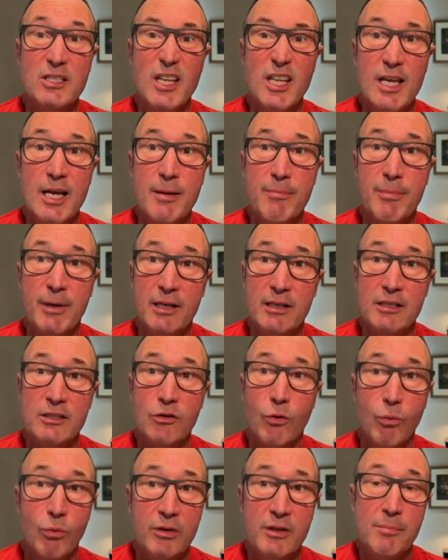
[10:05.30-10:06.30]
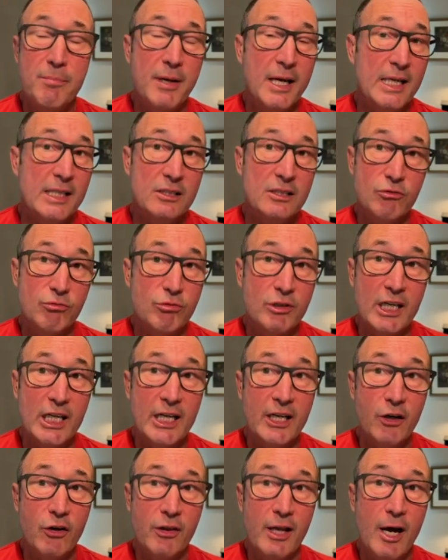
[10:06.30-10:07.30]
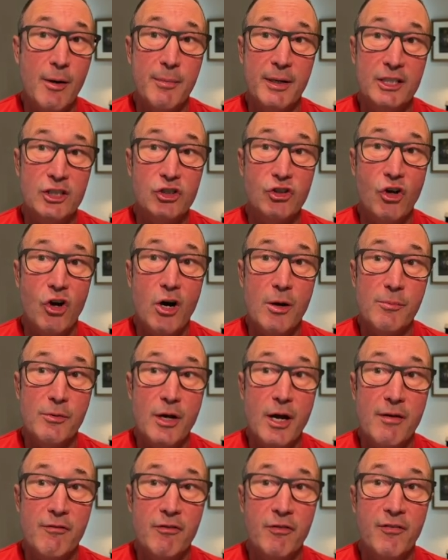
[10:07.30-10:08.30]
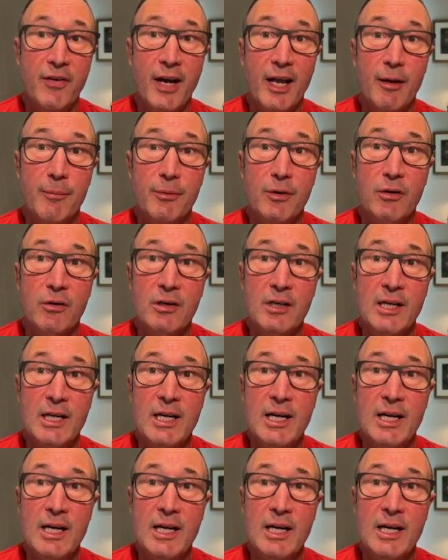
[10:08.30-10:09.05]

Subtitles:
there, but it all depends really on how much time you have available.